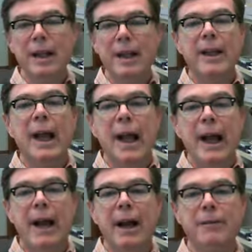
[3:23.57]
can
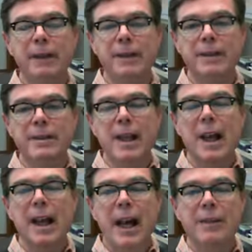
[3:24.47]
have this
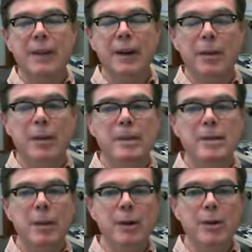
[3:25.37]
at their
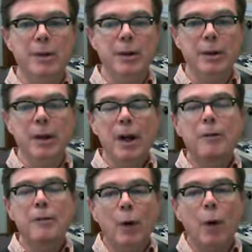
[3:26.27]
disposal
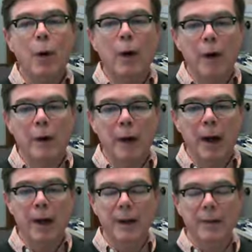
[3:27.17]
for
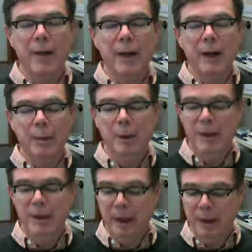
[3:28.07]
their
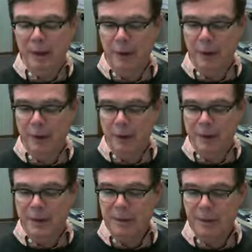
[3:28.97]
particular
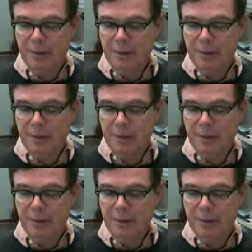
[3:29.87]
use.